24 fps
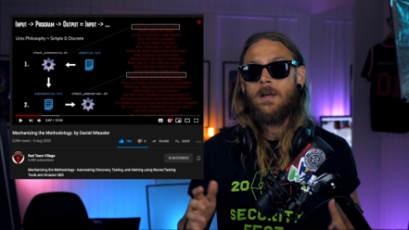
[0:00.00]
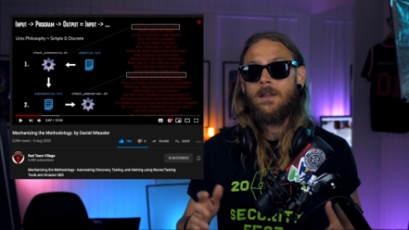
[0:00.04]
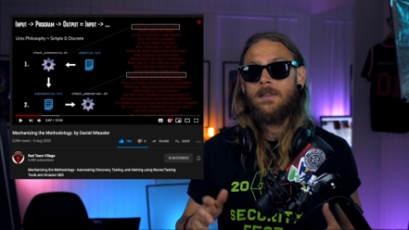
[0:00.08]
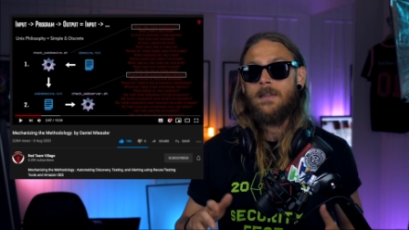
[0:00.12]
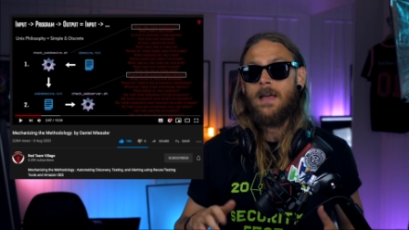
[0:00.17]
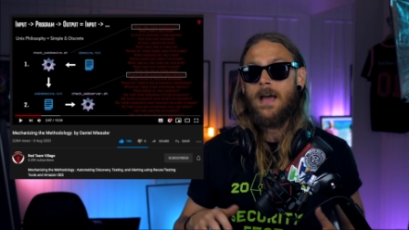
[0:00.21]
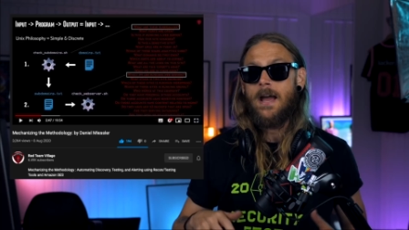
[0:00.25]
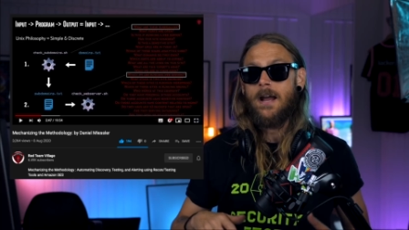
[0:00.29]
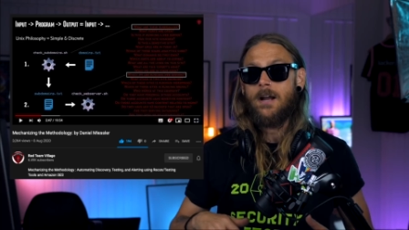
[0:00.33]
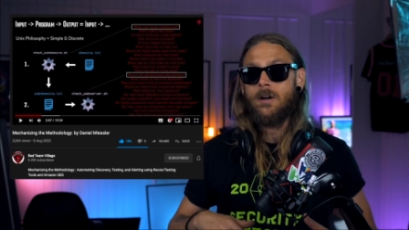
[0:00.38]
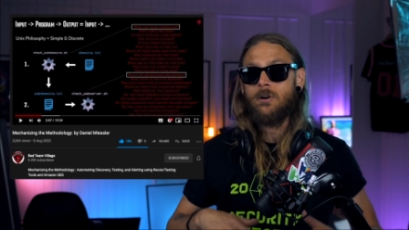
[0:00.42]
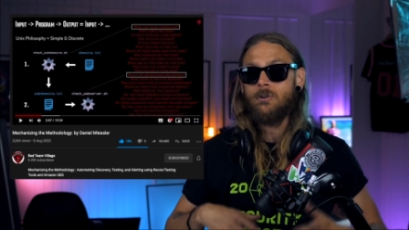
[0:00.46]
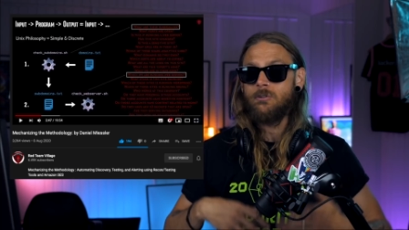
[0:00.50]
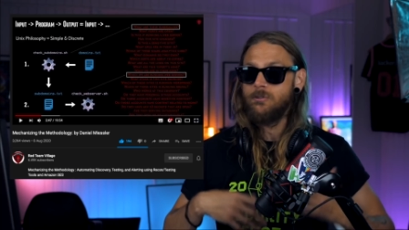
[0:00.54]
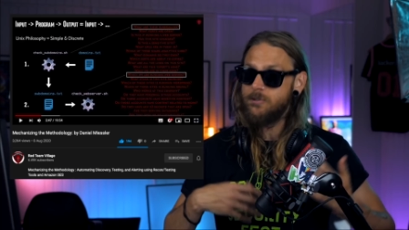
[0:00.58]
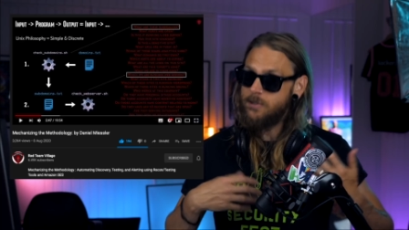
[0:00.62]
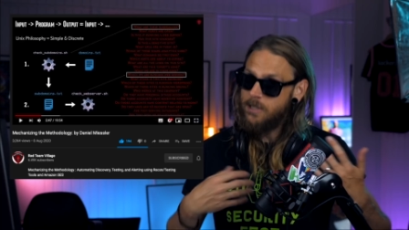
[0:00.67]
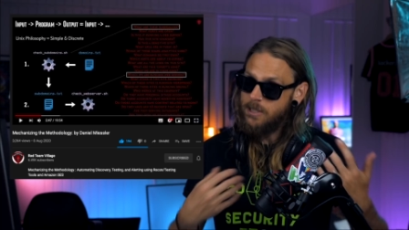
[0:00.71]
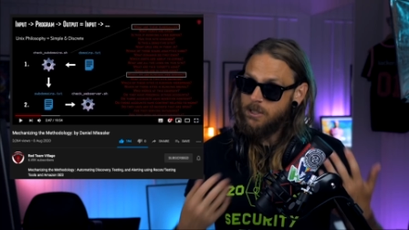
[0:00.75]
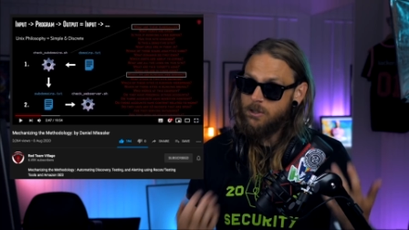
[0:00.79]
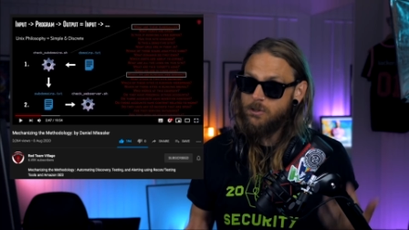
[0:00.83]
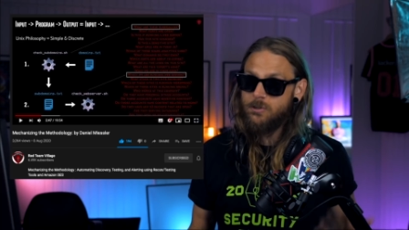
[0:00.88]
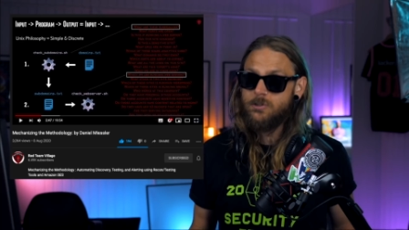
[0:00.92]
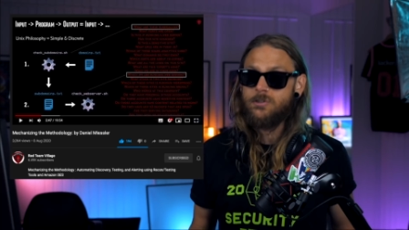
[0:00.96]
that
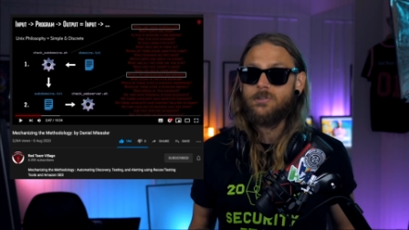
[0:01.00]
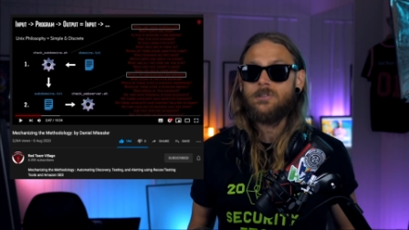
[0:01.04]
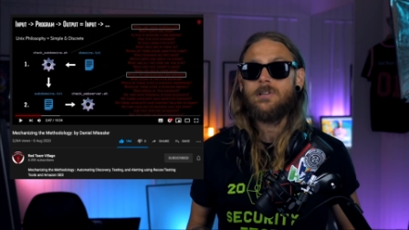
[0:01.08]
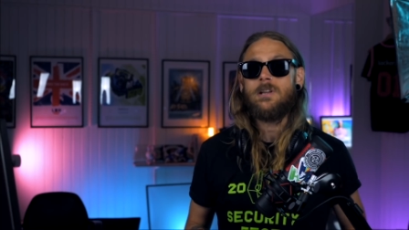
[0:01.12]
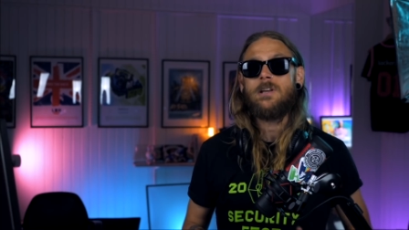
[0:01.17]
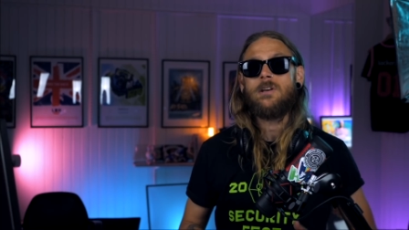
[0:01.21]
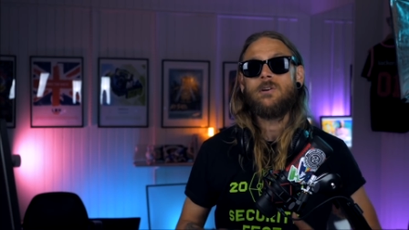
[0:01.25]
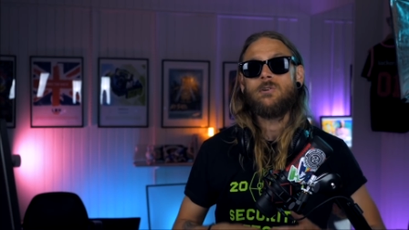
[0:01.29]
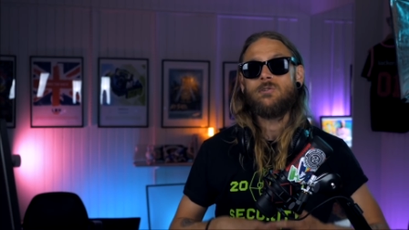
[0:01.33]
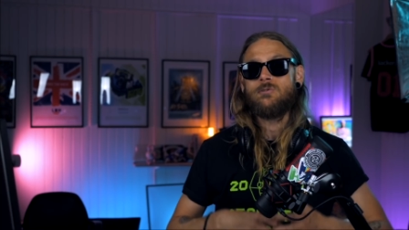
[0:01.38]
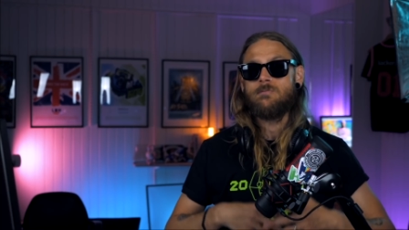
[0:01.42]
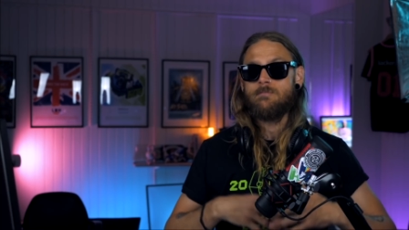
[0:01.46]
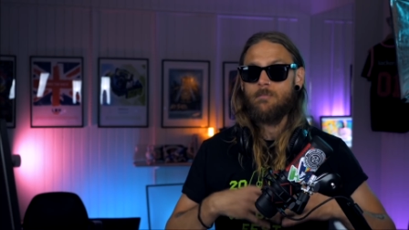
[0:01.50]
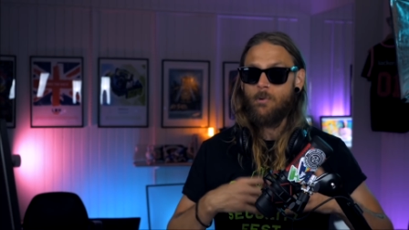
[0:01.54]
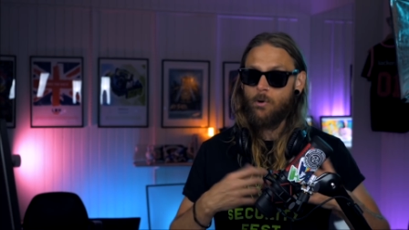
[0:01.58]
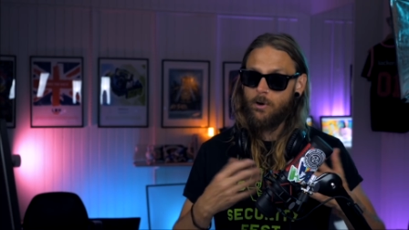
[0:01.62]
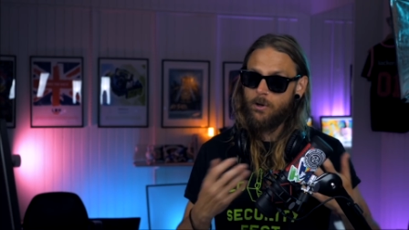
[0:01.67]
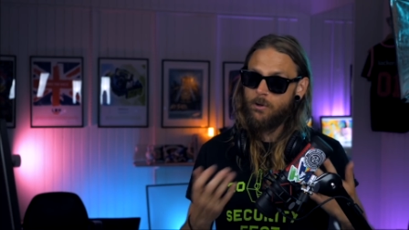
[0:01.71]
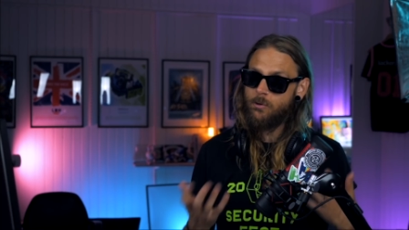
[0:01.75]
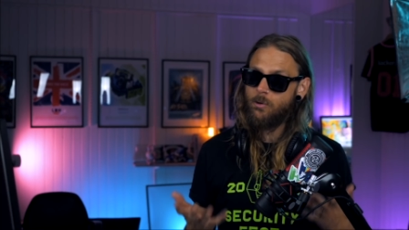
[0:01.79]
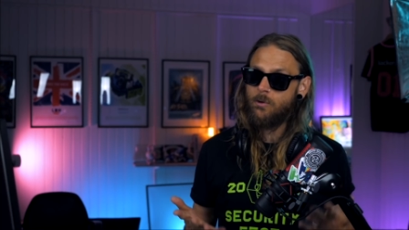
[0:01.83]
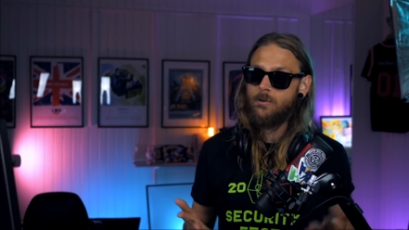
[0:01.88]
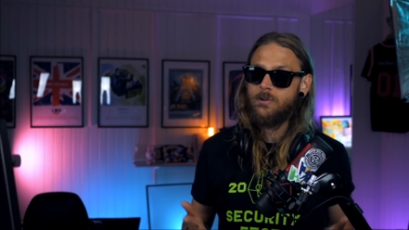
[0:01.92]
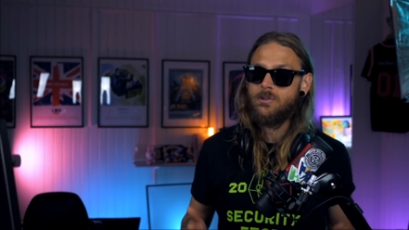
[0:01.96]
continuously use,
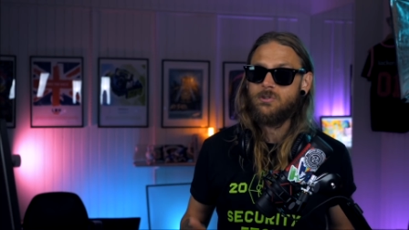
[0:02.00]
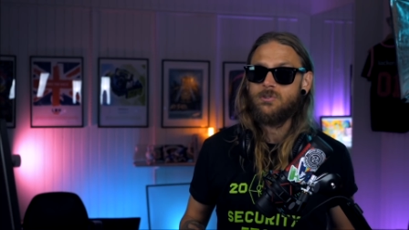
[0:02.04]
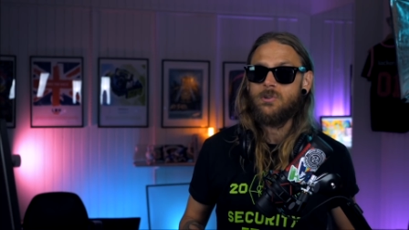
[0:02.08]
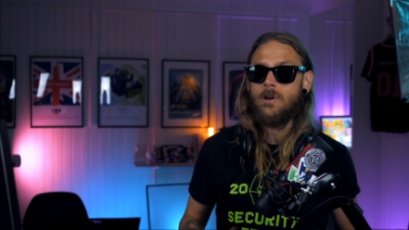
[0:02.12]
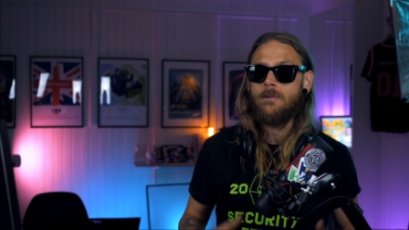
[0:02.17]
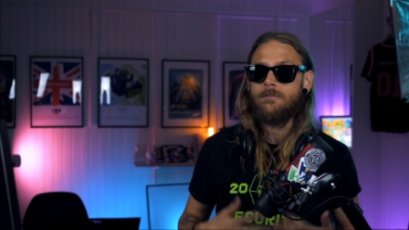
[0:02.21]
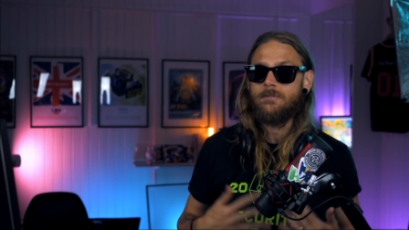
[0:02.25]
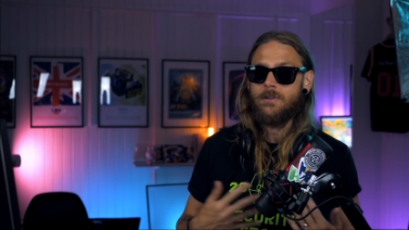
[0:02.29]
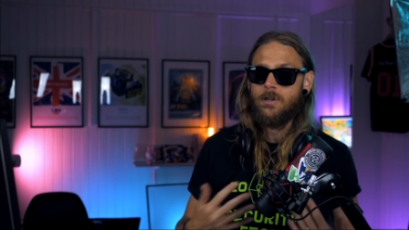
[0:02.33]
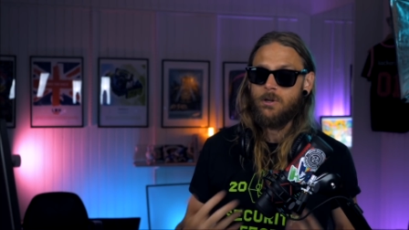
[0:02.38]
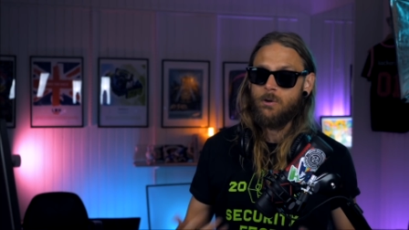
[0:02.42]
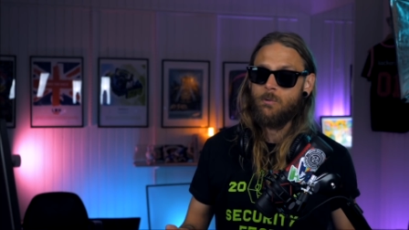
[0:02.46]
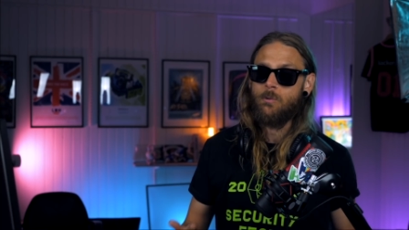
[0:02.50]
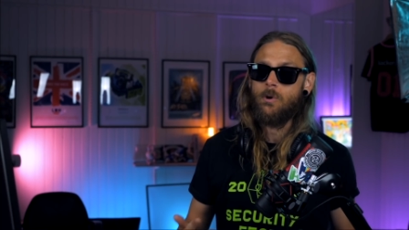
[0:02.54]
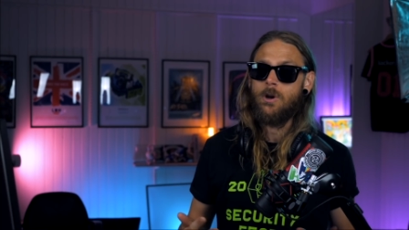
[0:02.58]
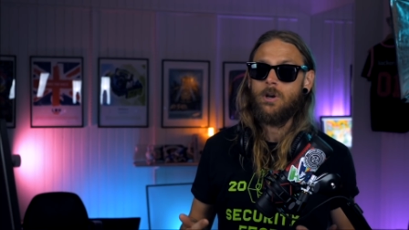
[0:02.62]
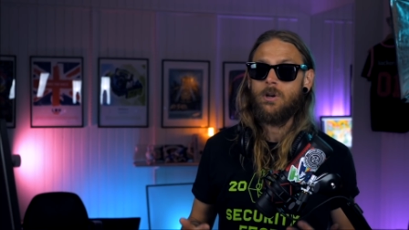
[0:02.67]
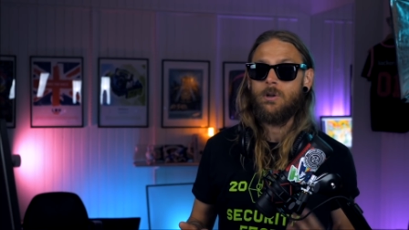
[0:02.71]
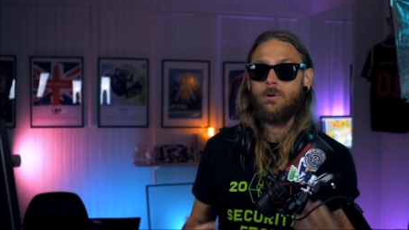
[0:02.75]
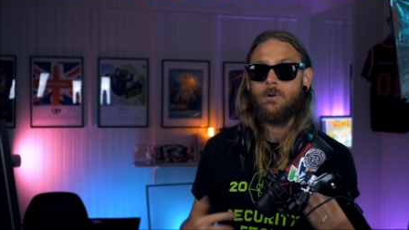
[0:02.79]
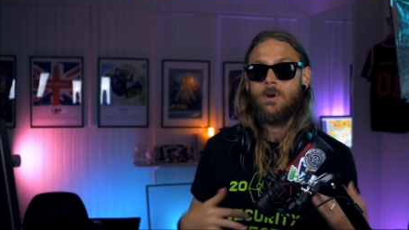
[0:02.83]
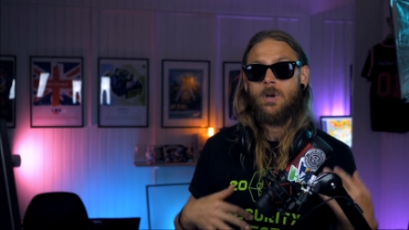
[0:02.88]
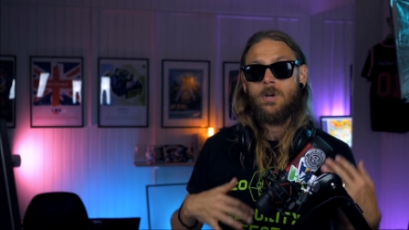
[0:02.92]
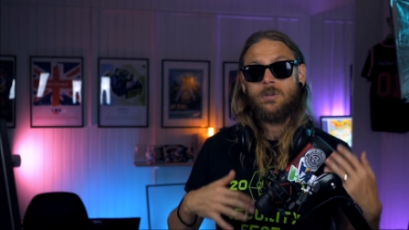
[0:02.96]
monitor the stuff that you want
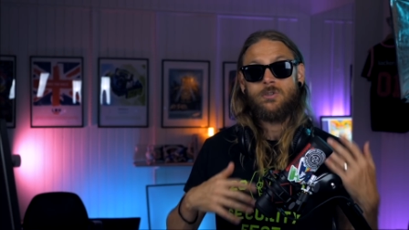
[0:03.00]
to do